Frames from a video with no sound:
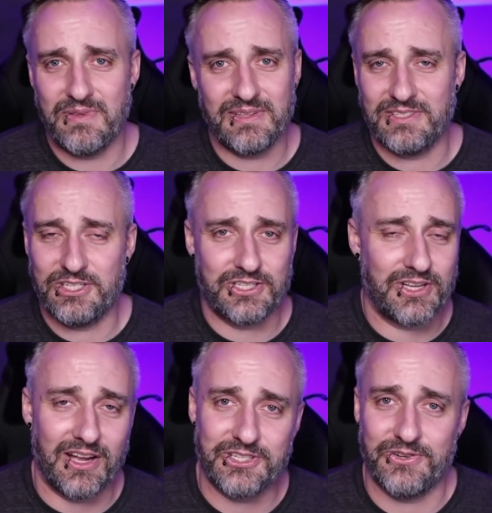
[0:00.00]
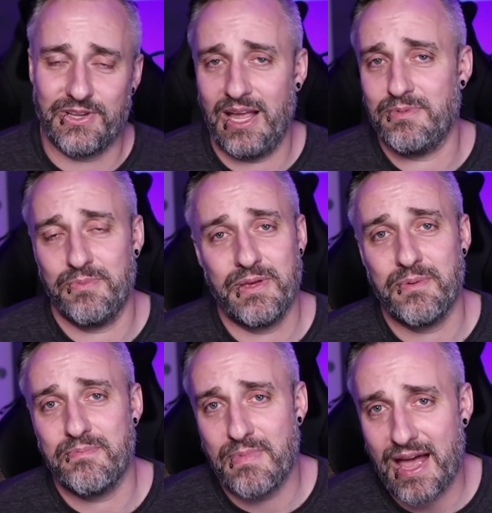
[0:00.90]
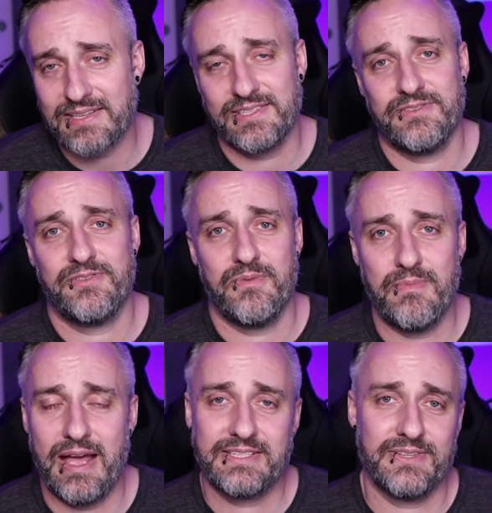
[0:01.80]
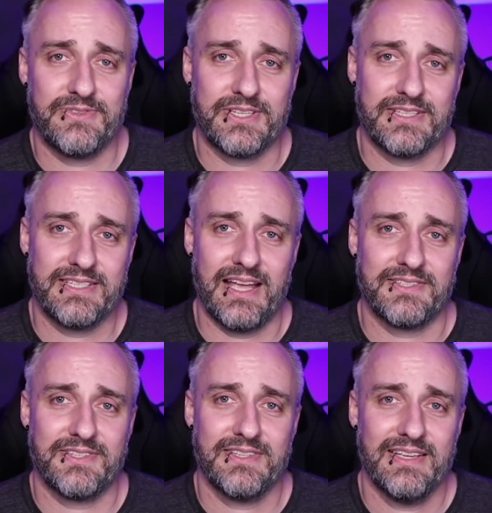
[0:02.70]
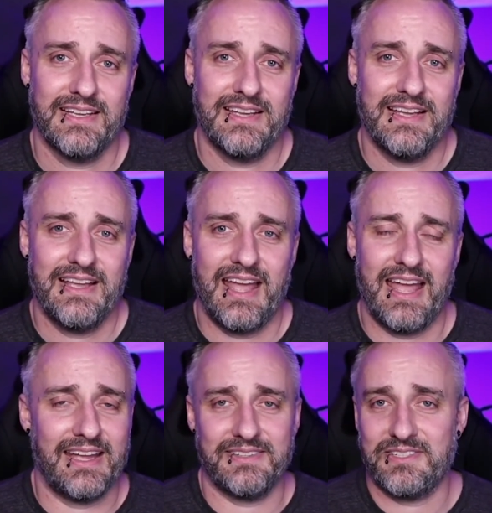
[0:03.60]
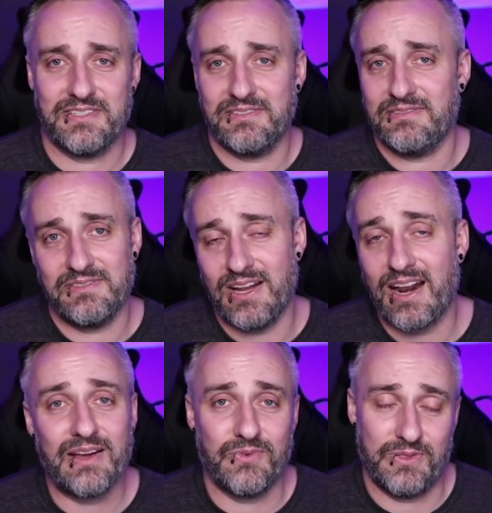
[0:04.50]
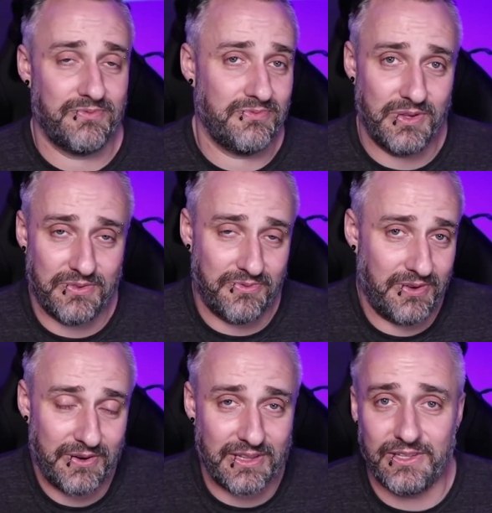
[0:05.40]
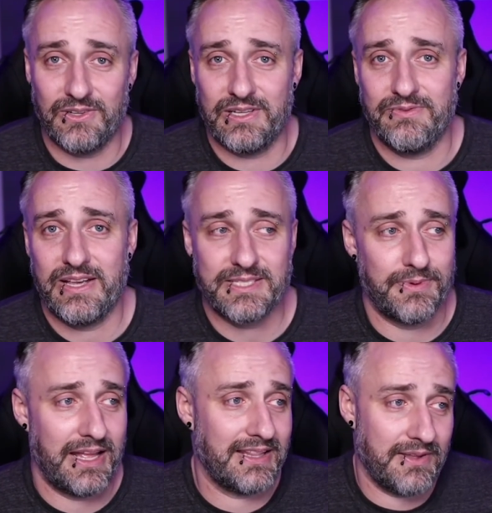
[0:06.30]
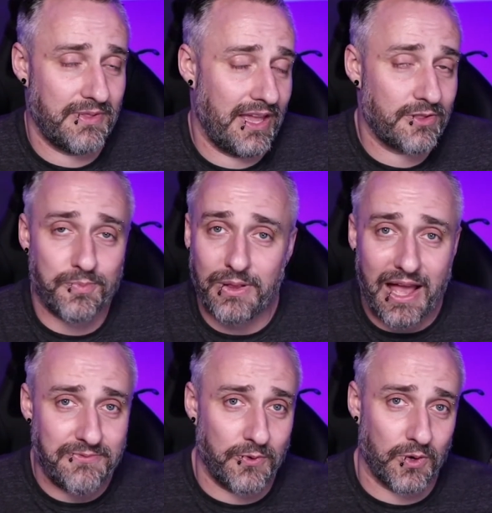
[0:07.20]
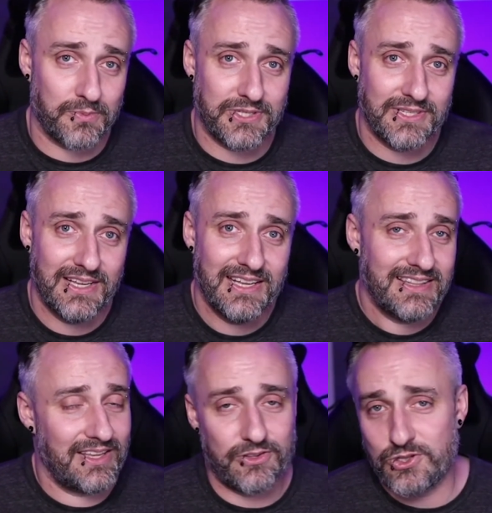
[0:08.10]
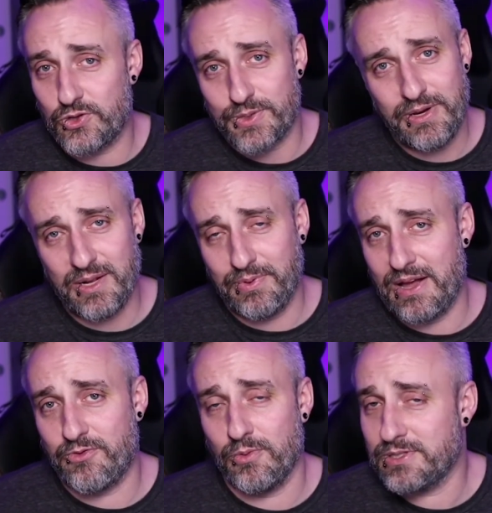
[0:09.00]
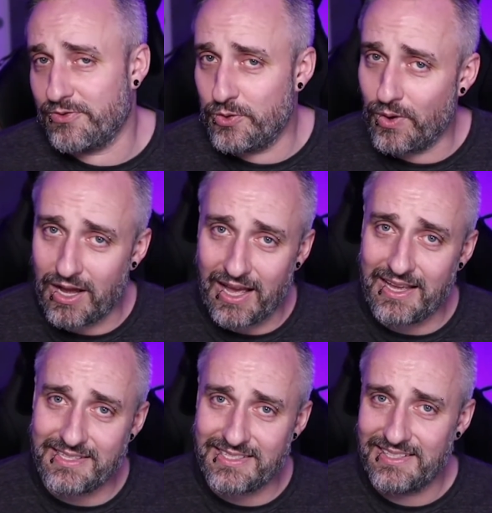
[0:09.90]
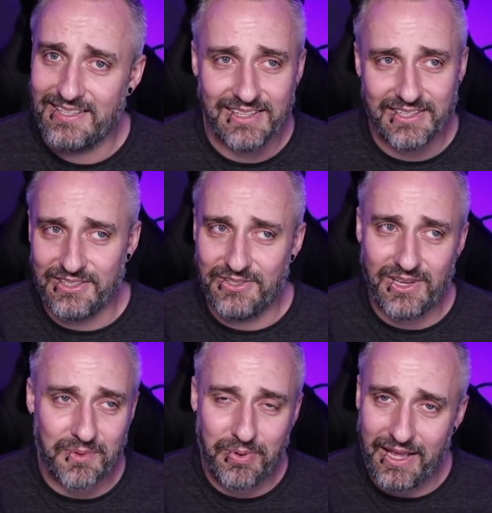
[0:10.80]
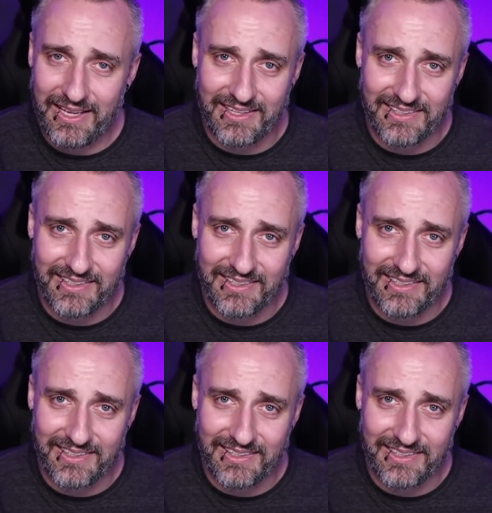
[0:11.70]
just cause your game to be a massive, massive success, and not with very little investment. And the other platforms, the other social media platforms, if you want eyes, you got to pay.